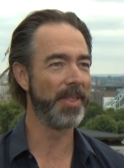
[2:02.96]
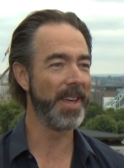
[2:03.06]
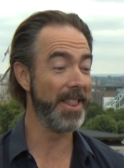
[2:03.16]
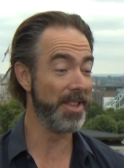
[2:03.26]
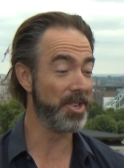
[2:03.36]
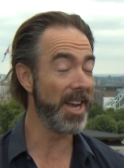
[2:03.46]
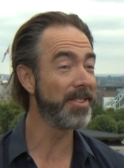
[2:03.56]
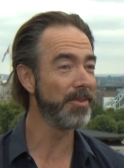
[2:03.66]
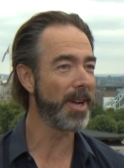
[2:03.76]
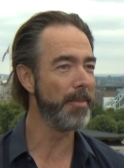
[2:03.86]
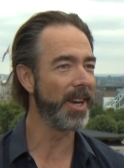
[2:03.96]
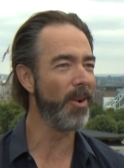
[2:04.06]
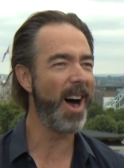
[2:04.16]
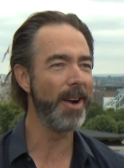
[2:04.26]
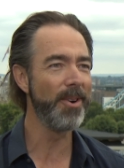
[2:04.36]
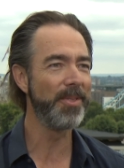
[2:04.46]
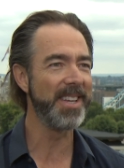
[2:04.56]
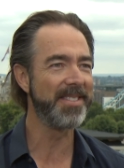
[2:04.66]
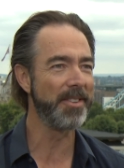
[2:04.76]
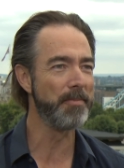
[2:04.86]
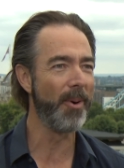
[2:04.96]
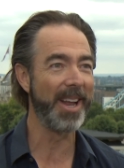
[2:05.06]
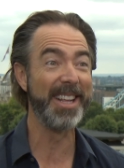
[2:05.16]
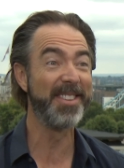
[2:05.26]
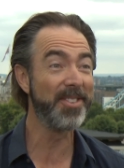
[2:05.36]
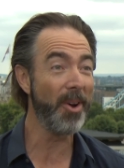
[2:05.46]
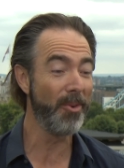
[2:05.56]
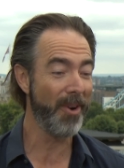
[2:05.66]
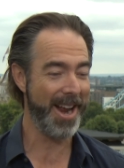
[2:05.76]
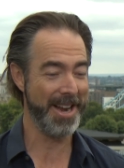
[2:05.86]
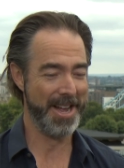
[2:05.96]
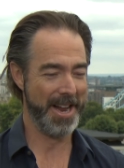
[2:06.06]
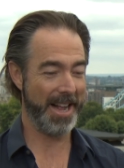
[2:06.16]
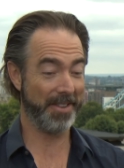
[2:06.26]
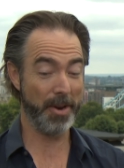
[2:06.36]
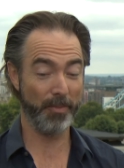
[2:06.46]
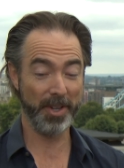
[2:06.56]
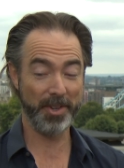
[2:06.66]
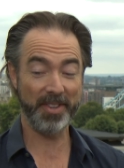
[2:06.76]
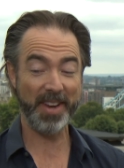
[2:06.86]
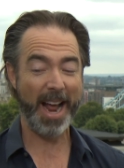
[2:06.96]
with it. And then Jason will come in and go, I wrote this this morning, it's so great. And so we'll do this